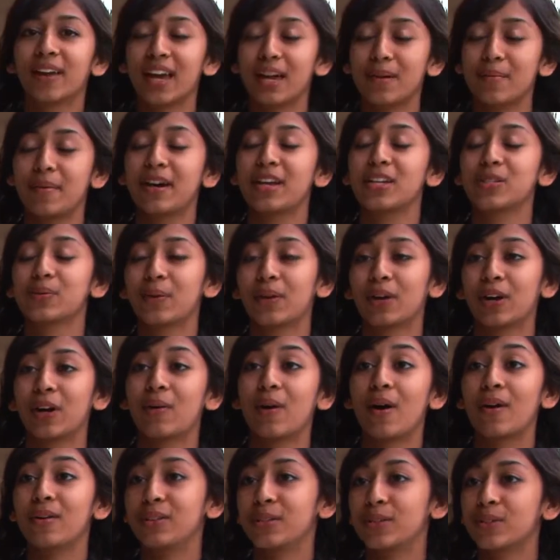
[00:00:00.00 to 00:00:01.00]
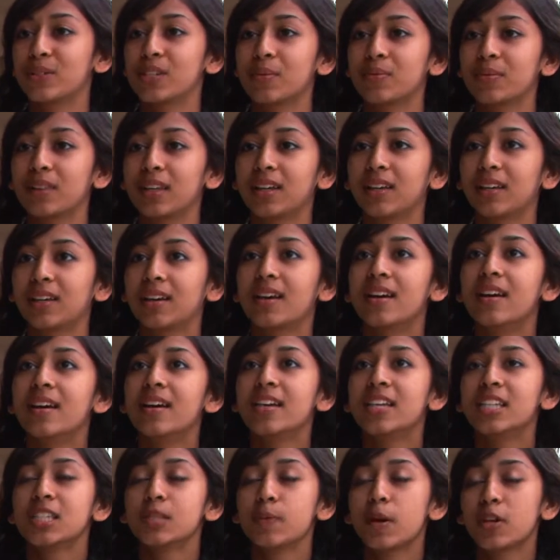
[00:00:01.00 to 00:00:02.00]
okay, I might as well go out and do something,
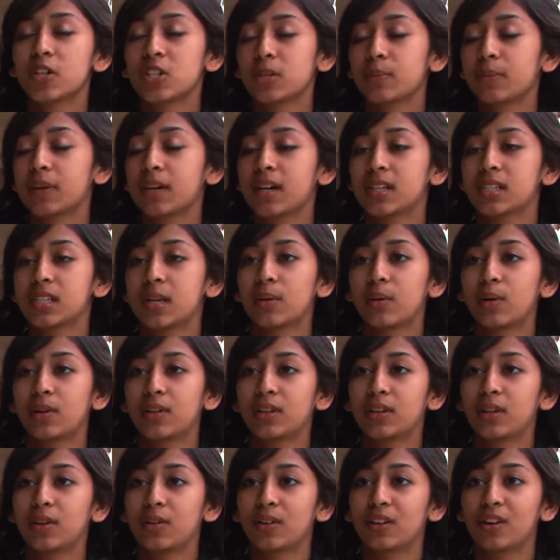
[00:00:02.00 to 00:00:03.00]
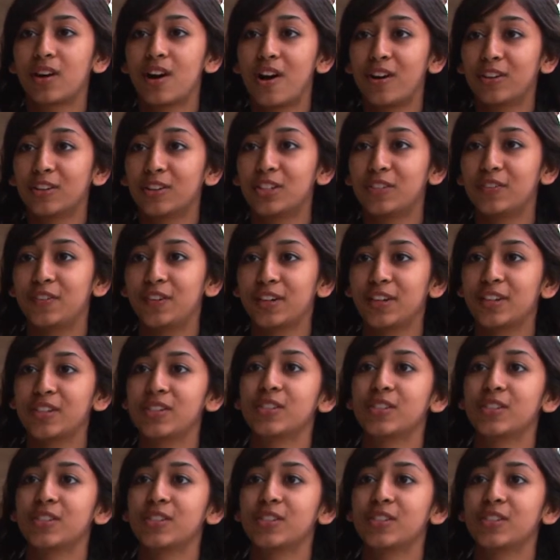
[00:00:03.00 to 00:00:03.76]
especially because I'm going to go to college very